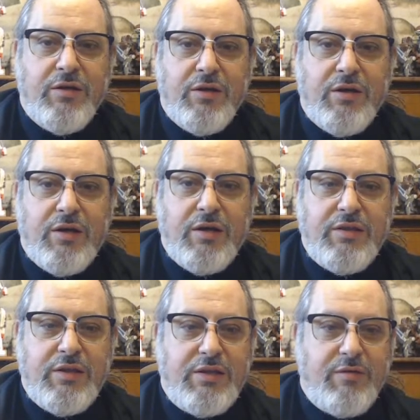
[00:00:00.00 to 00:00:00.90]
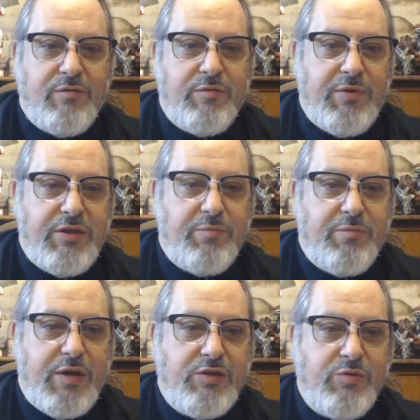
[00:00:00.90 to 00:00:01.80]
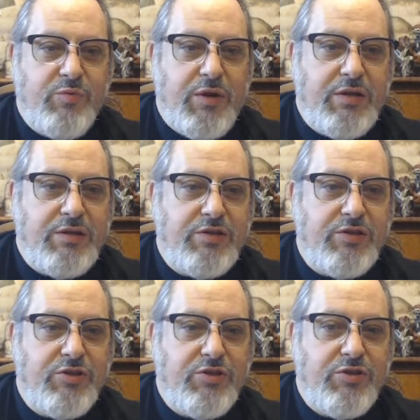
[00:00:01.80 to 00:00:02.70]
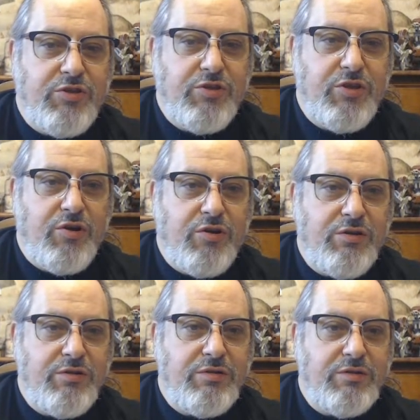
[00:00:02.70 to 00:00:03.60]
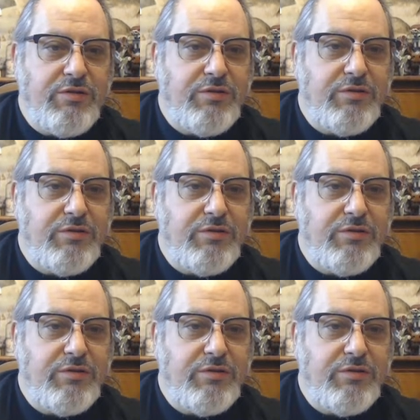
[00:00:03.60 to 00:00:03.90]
I think that would be the best way to start. And